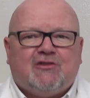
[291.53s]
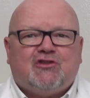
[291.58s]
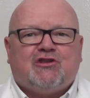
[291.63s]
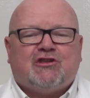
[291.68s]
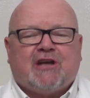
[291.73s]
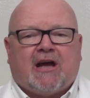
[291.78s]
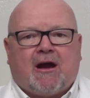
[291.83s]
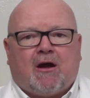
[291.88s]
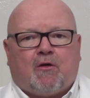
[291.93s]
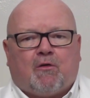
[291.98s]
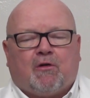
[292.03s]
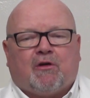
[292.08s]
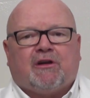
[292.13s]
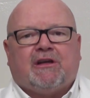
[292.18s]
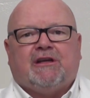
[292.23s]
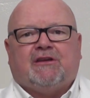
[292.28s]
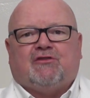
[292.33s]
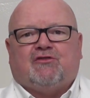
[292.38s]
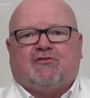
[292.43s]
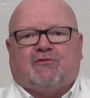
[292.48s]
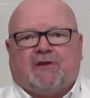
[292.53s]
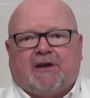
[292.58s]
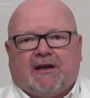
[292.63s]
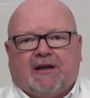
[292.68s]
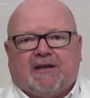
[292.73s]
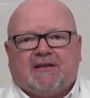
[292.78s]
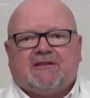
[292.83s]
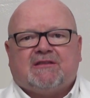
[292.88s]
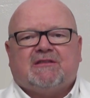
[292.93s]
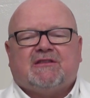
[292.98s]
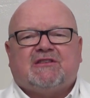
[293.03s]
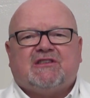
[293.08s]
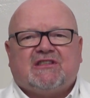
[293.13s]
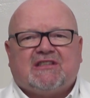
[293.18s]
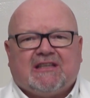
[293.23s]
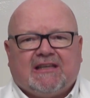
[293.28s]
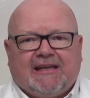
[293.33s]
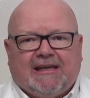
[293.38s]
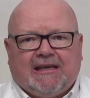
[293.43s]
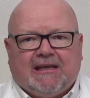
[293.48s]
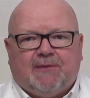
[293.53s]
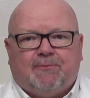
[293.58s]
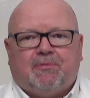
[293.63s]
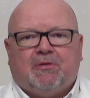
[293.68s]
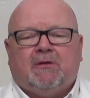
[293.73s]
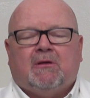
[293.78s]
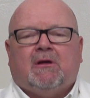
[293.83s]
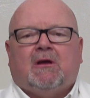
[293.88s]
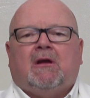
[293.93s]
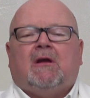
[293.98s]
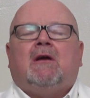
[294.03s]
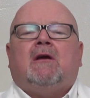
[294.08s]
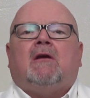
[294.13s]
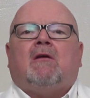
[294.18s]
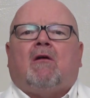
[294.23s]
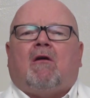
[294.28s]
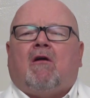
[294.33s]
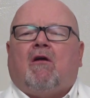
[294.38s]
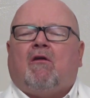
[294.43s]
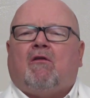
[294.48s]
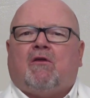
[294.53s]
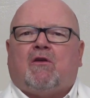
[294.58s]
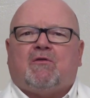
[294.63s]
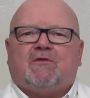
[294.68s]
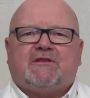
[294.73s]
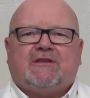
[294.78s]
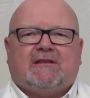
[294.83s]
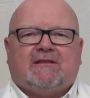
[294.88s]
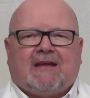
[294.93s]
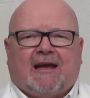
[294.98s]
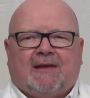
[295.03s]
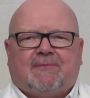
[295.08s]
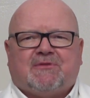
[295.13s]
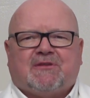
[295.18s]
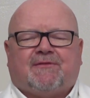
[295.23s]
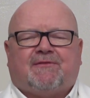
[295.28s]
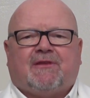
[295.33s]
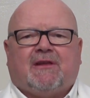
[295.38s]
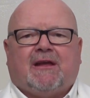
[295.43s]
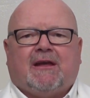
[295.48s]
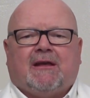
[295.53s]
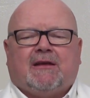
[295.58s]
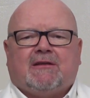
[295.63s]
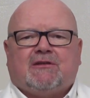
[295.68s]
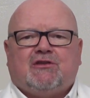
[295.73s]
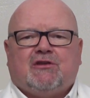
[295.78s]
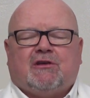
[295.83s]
shower, get dressed, sleep, all those types of things.